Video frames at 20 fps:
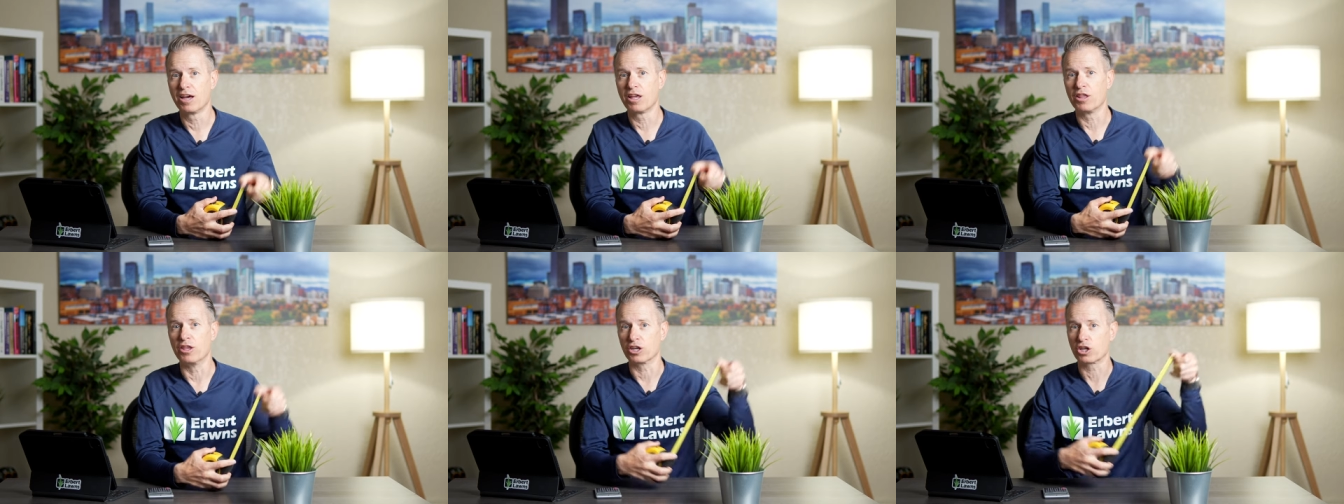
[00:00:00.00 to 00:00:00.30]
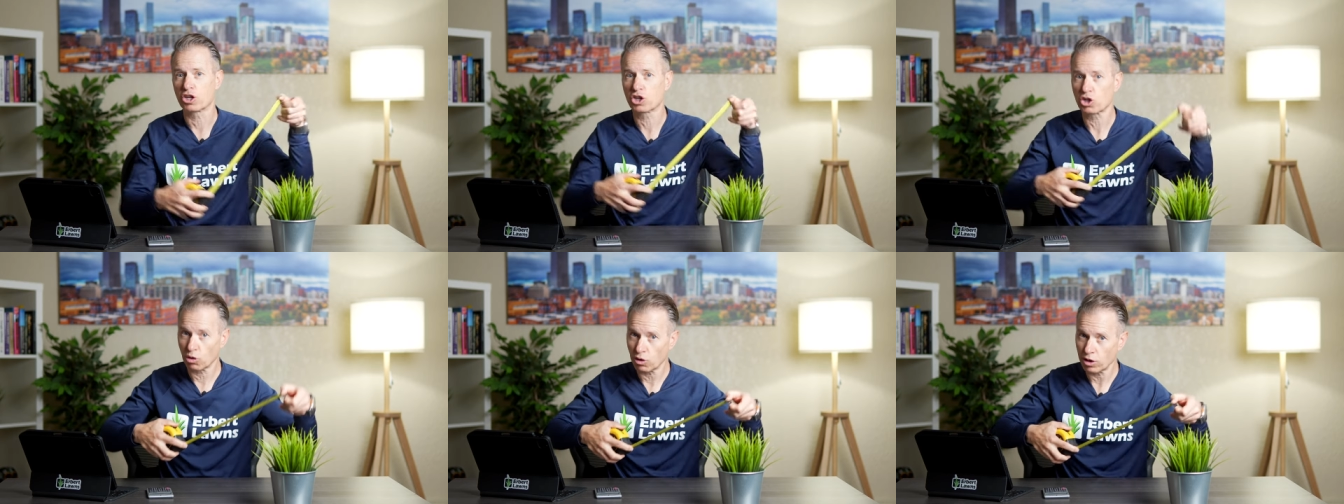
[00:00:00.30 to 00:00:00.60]
the
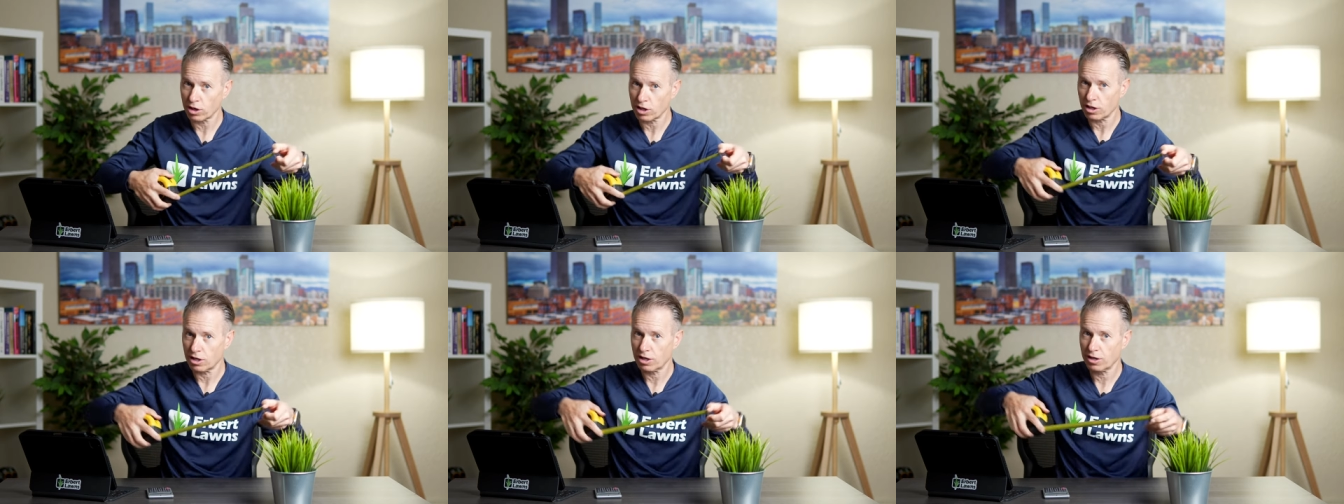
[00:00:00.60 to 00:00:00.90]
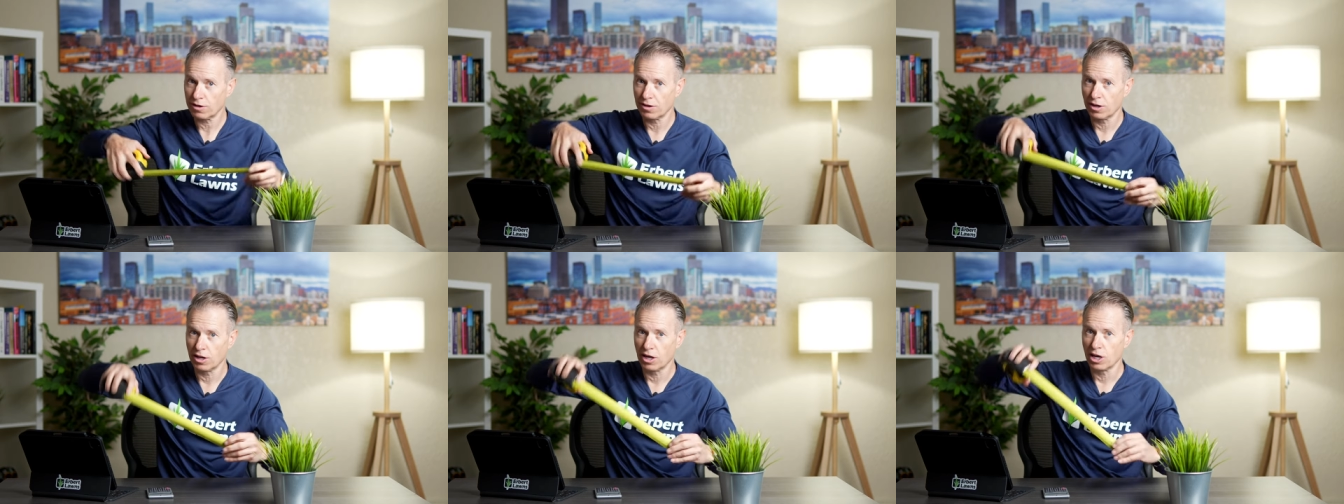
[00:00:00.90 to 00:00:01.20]

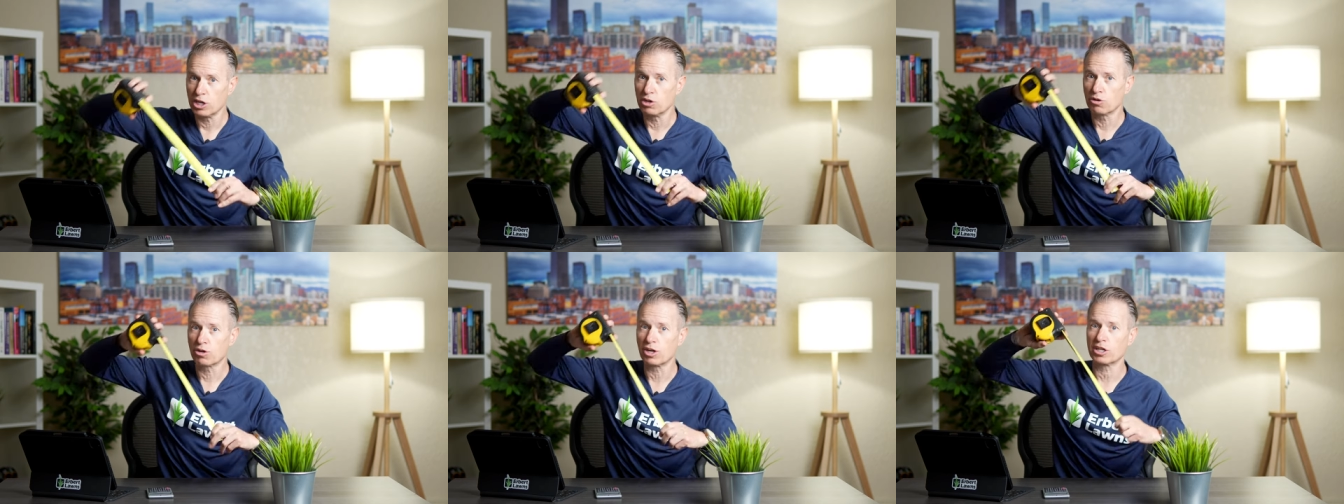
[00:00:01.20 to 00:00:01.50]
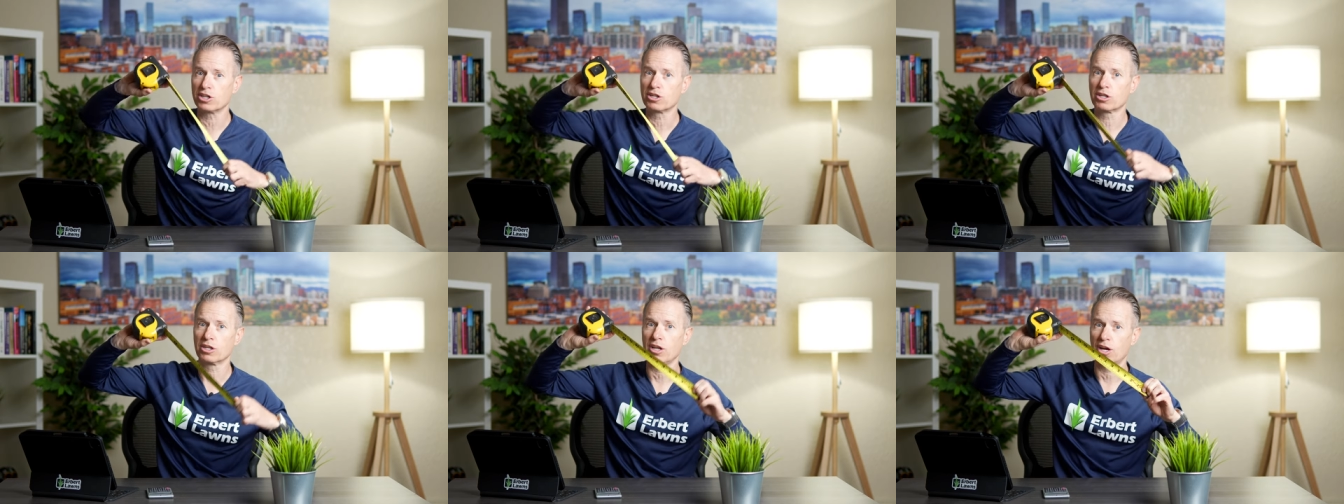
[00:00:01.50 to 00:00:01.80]
shorter you
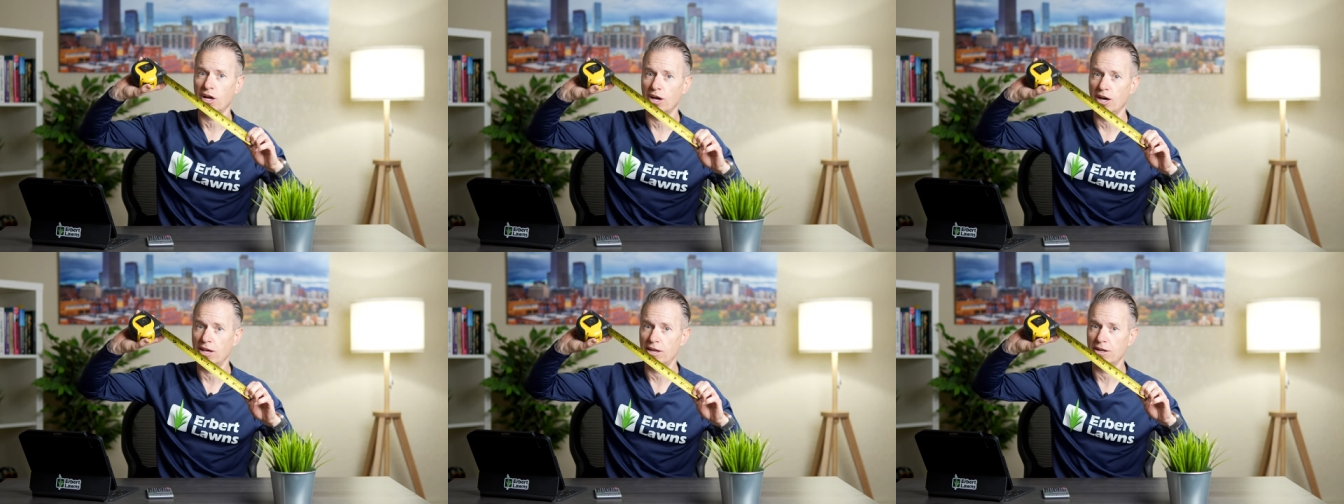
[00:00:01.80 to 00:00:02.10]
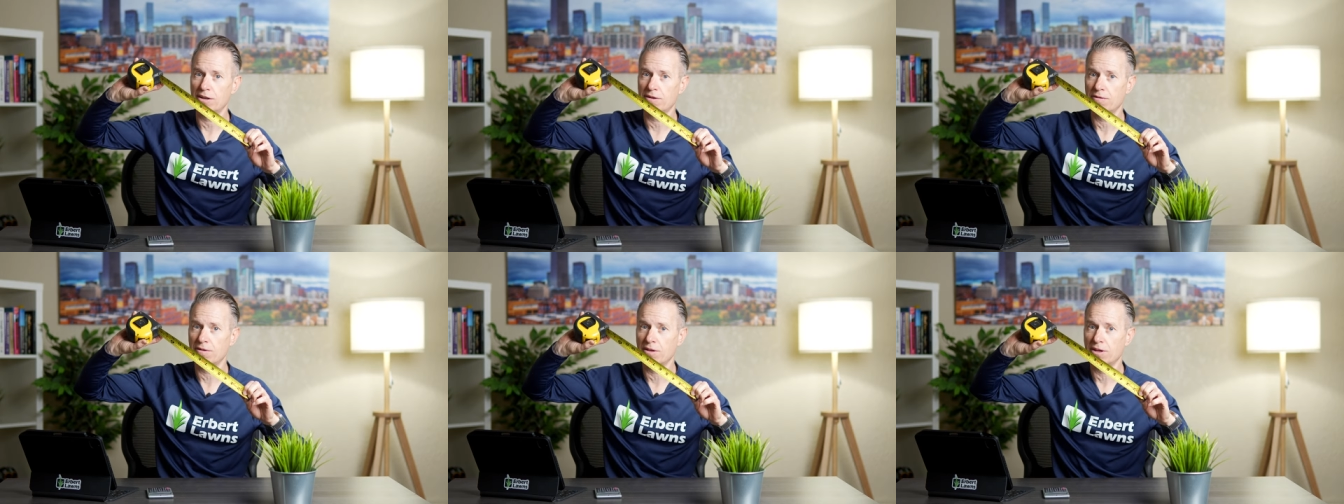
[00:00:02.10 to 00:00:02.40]
cut your
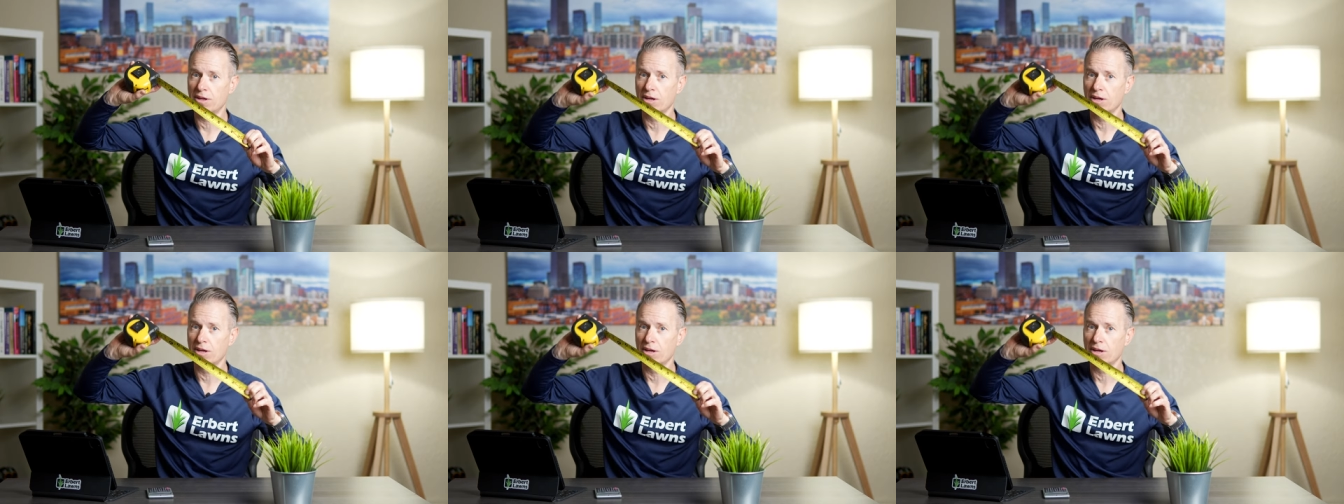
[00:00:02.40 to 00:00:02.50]
lawn,